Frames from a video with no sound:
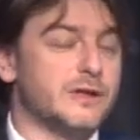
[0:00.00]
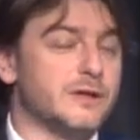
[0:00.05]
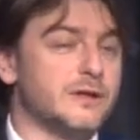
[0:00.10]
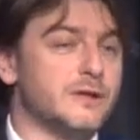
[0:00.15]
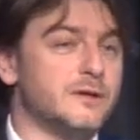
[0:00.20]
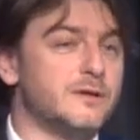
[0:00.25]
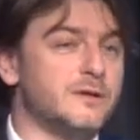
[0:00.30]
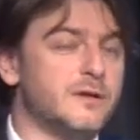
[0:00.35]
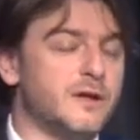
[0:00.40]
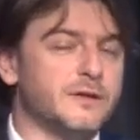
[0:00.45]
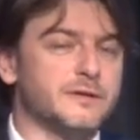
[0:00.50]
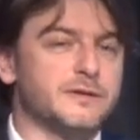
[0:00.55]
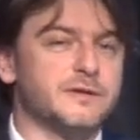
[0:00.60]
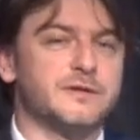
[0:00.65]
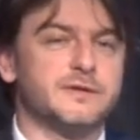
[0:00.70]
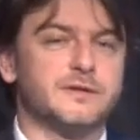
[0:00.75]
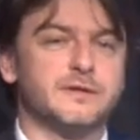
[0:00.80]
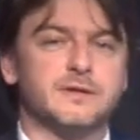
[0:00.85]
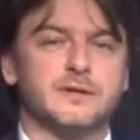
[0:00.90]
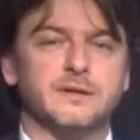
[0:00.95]
a
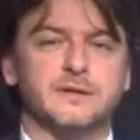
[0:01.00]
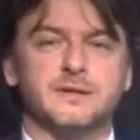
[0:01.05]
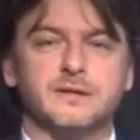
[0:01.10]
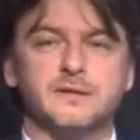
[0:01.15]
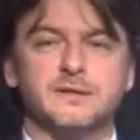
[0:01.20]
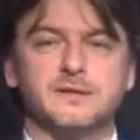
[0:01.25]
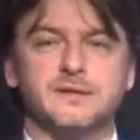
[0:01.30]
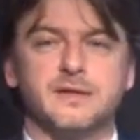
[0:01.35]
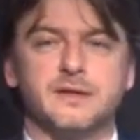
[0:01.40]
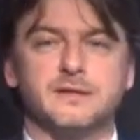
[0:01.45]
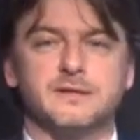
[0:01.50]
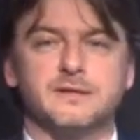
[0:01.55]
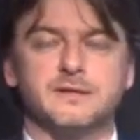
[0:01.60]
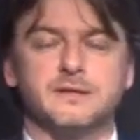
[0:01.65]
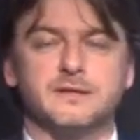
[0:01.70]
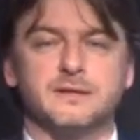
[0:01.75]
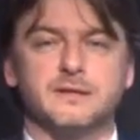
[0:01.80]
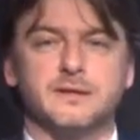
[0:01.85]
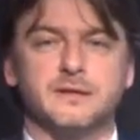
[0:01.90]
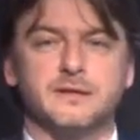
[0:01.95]
lot in the
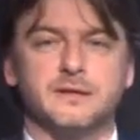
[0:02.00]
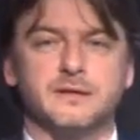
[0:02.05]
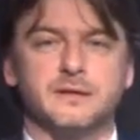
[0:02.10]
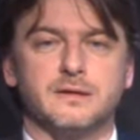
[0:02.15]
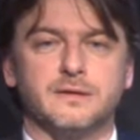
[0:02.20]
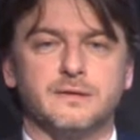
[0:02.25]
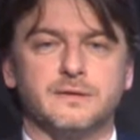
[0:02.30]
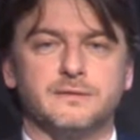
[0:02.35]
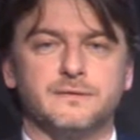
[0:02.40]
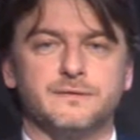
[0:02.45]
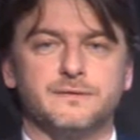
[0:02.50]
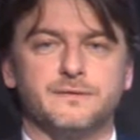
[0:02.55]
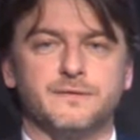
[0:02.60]
sense of